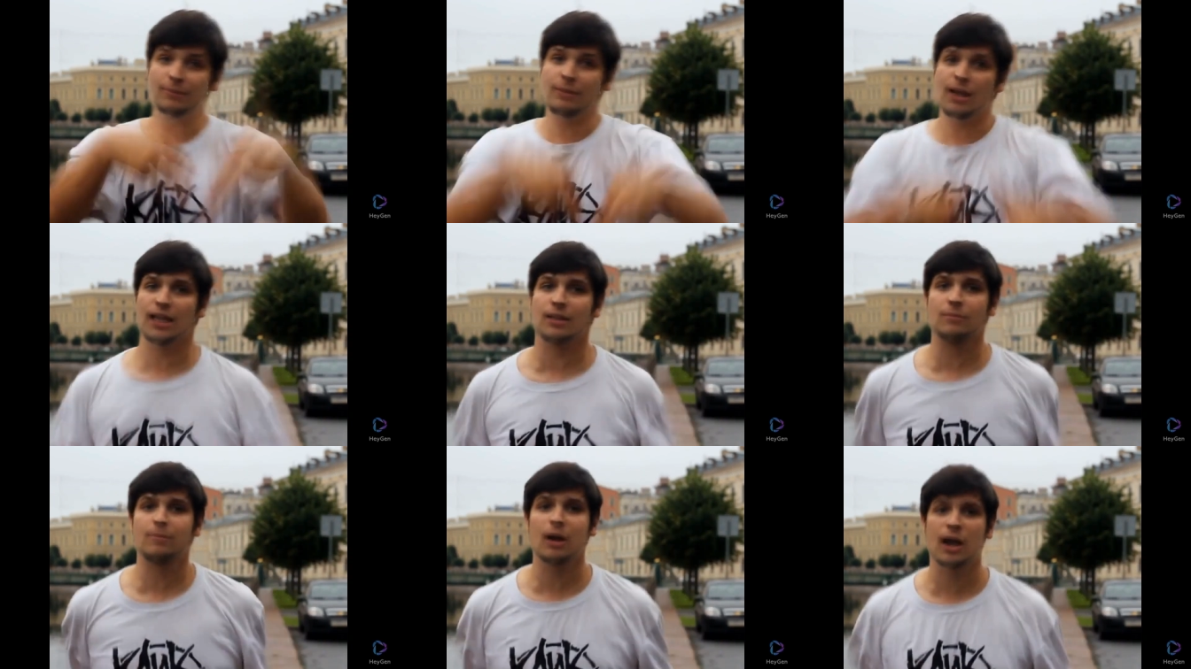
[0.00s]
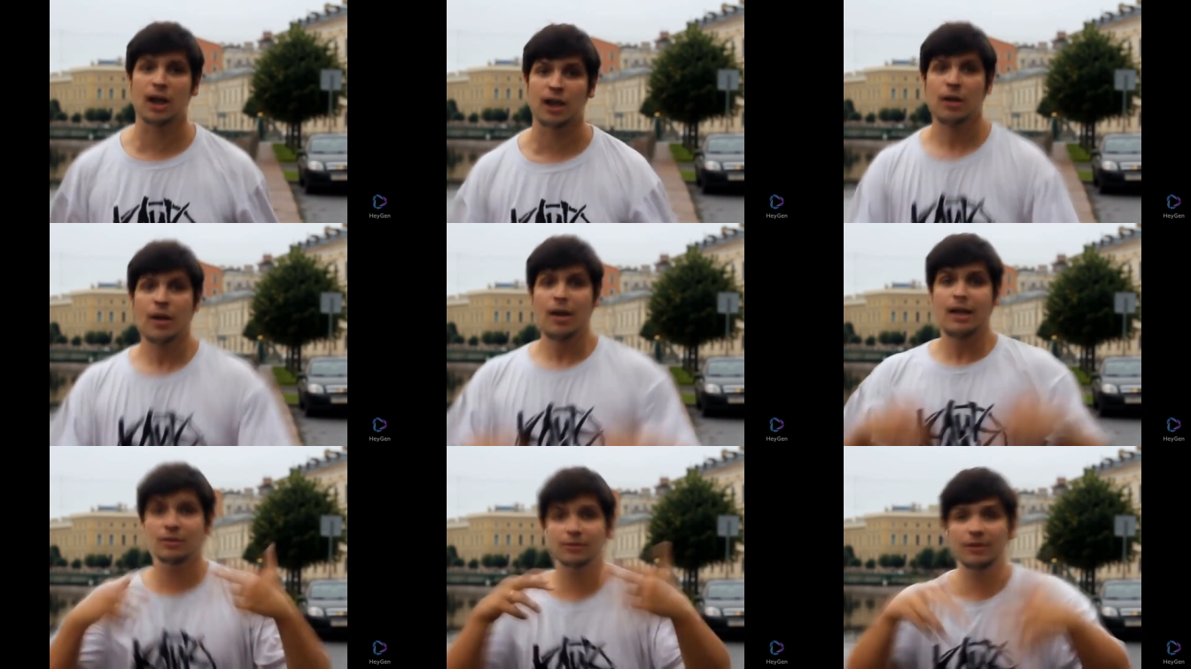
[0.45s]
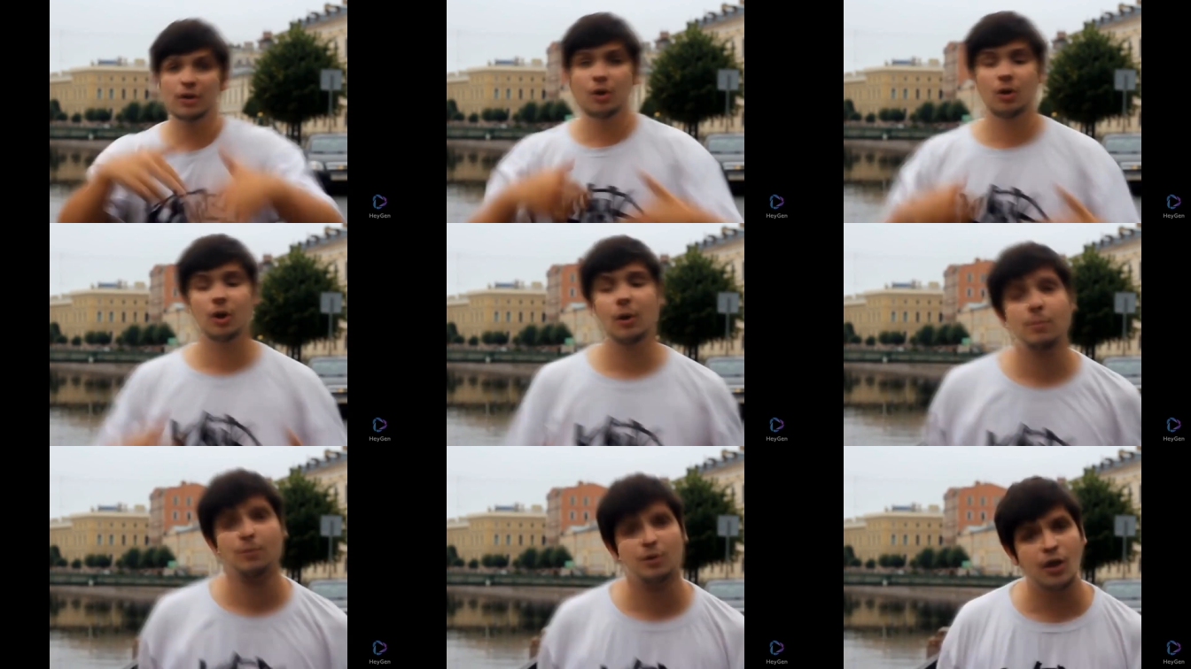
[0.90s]
Hey pal, if
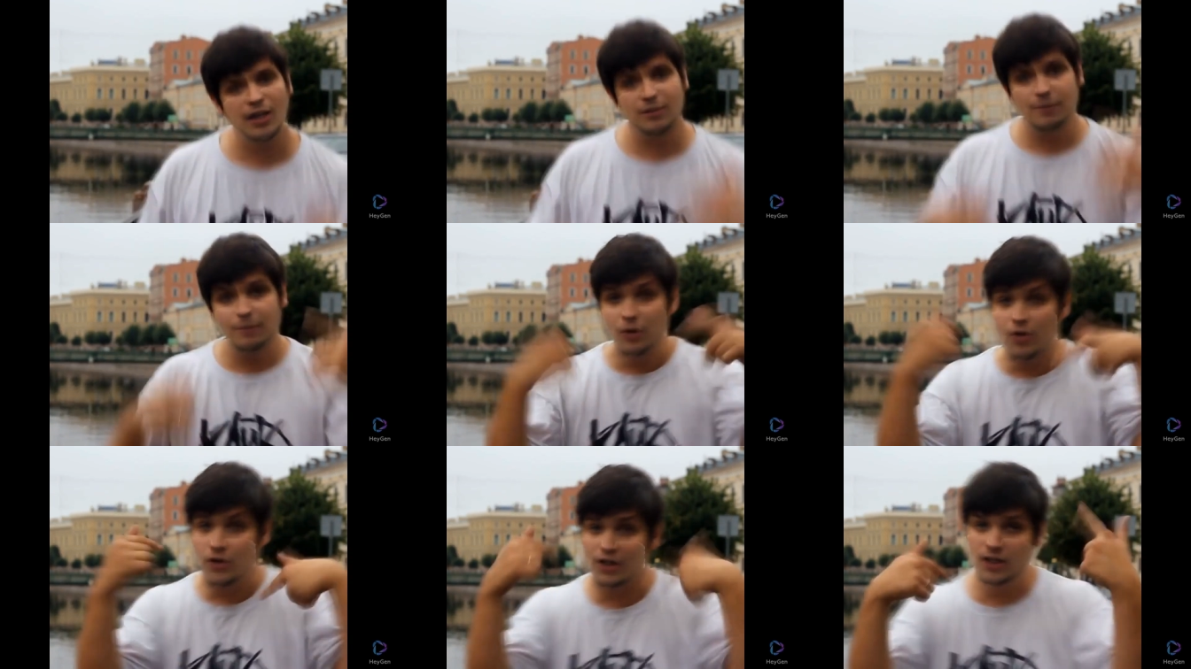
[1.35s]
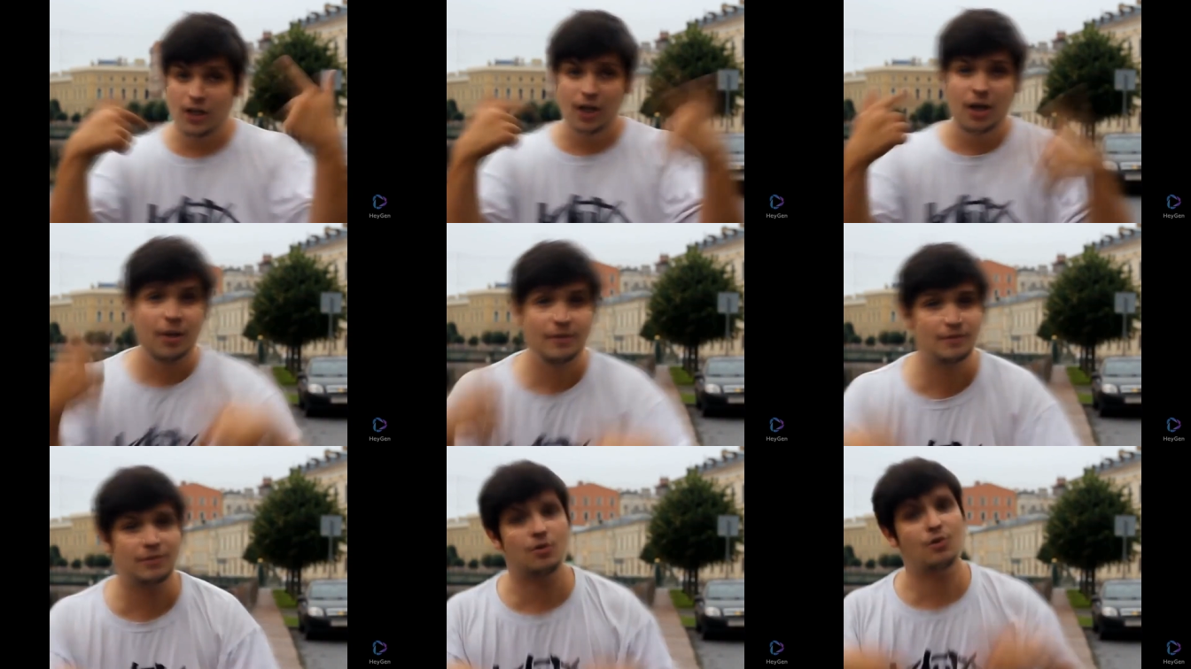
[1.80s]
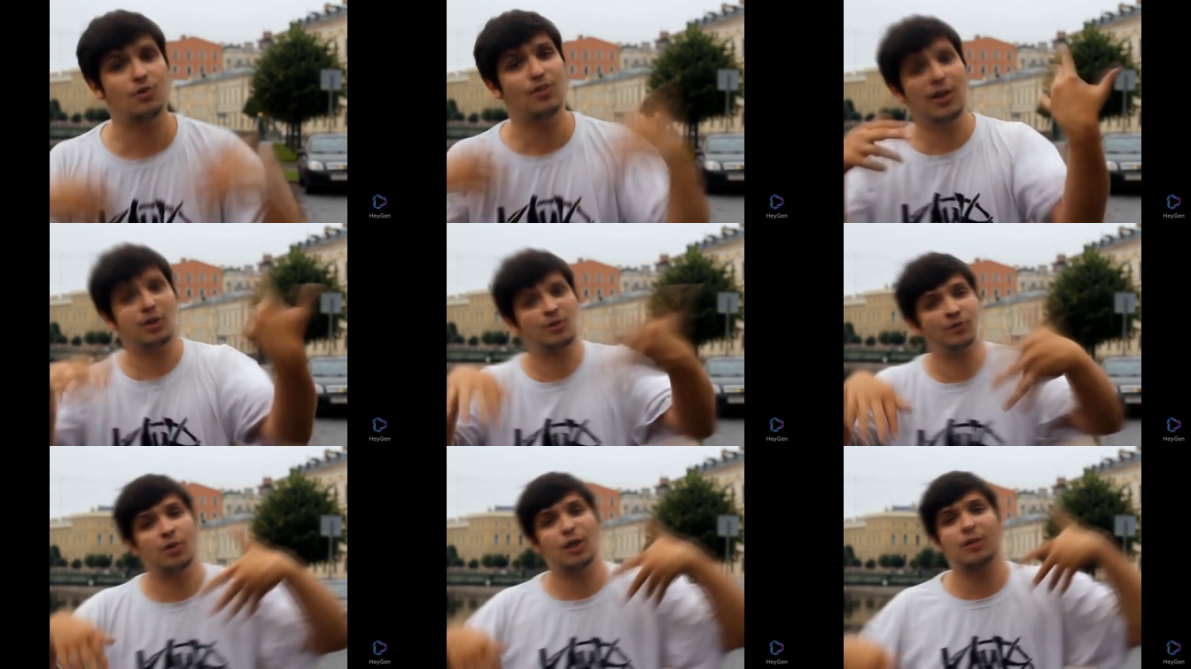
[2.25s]
you're a brain booster, a food
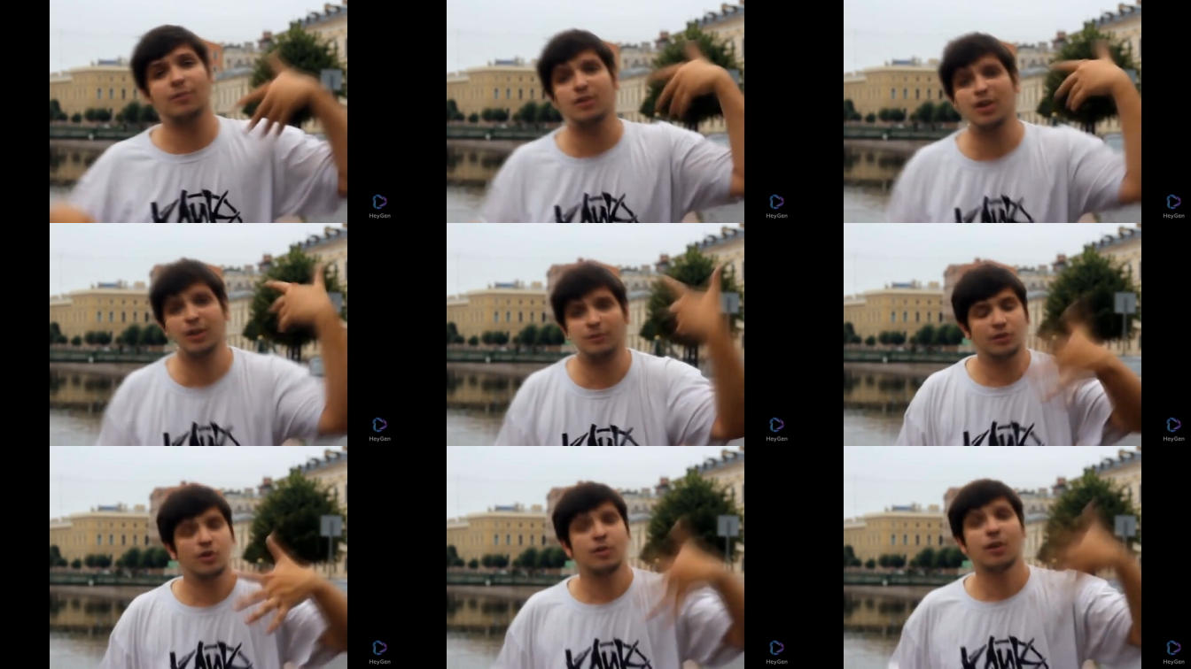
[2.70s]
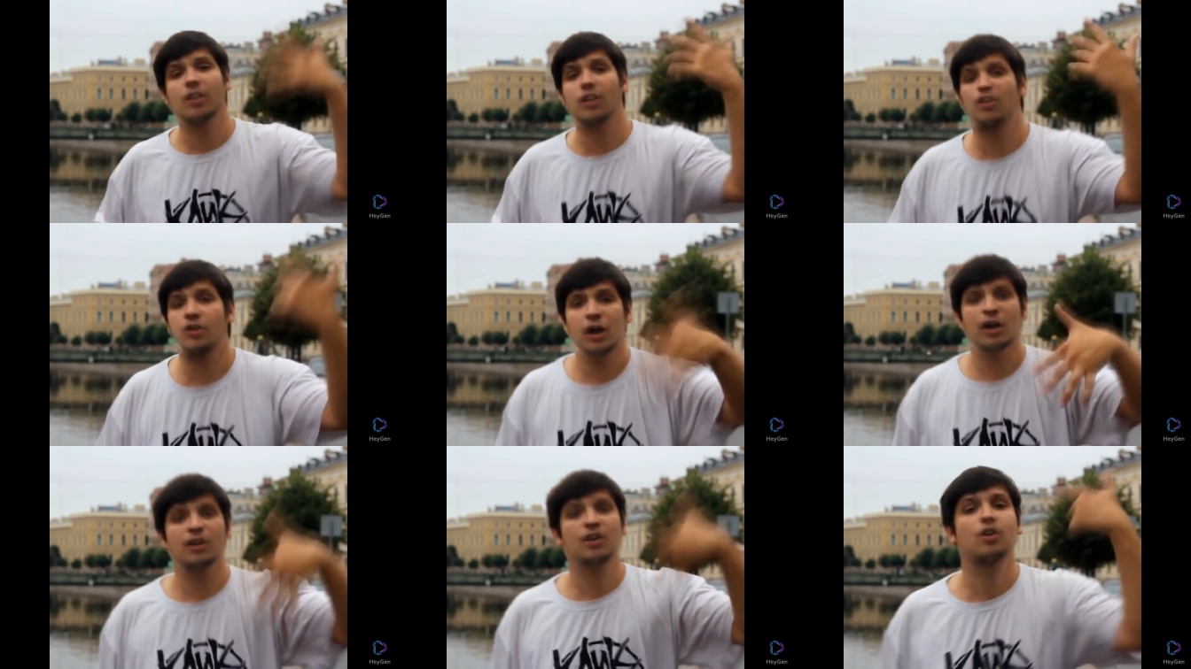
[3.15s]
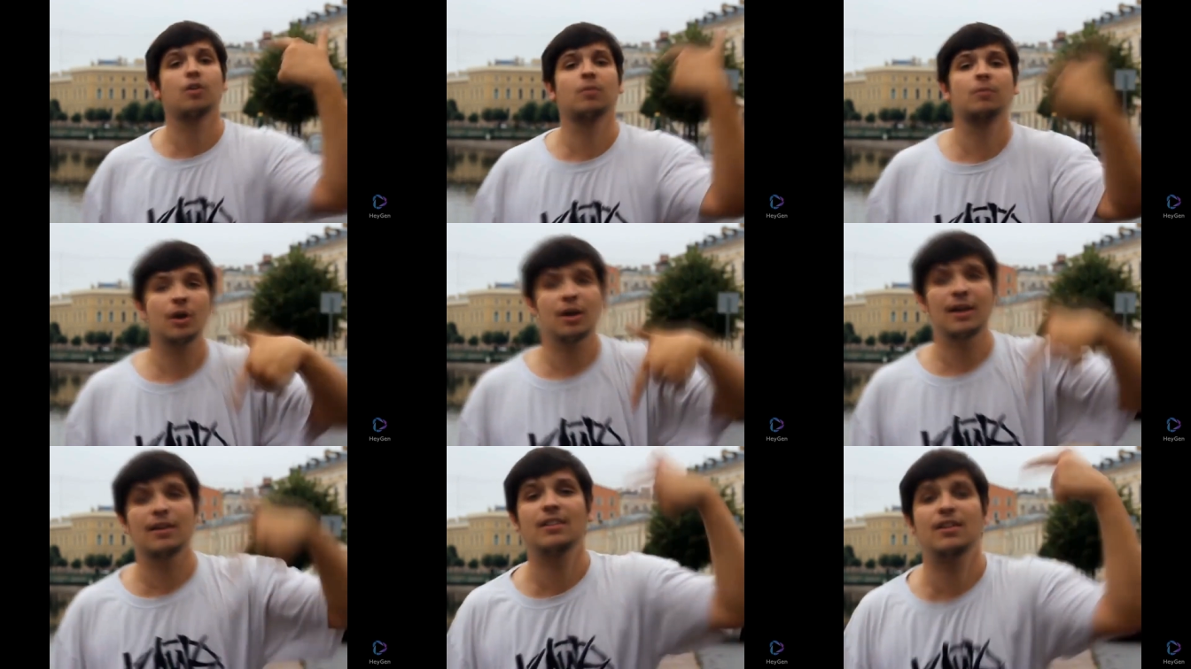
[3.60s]
that revs up to extract your
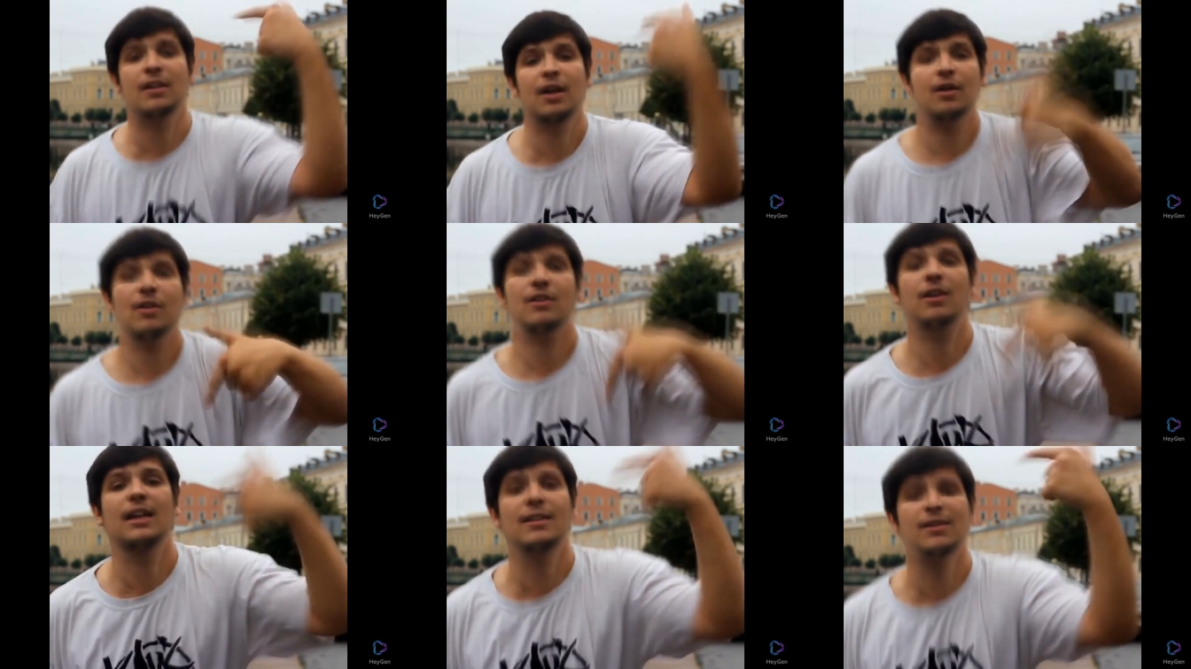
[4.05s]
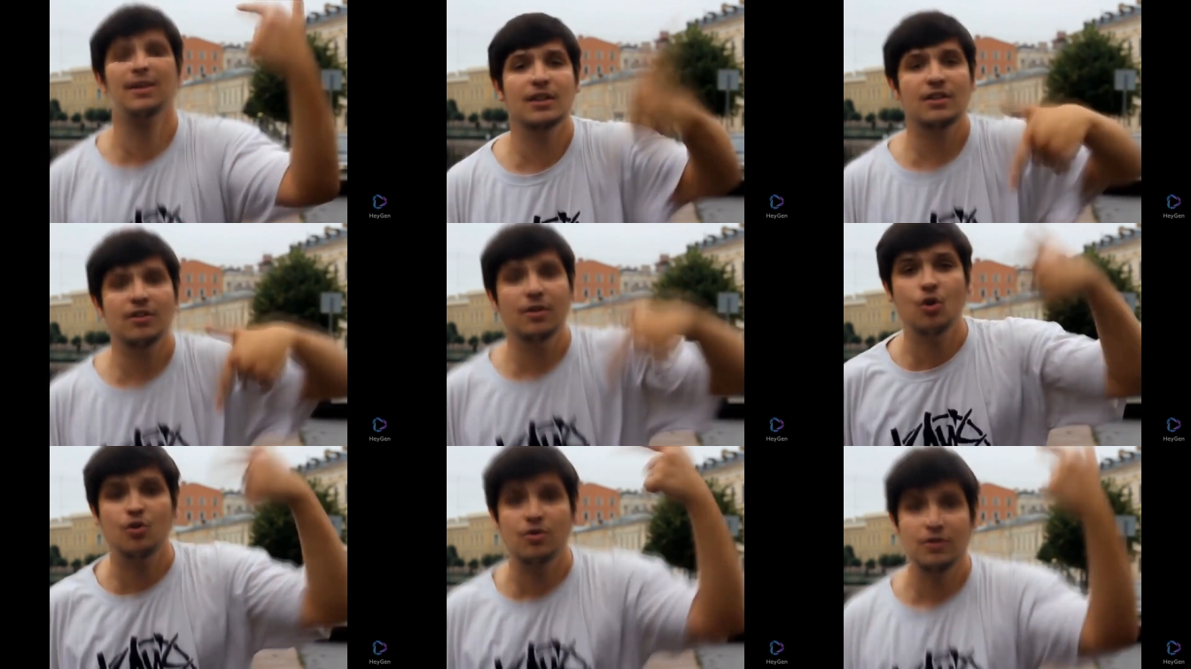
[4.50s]
brain cells and there's no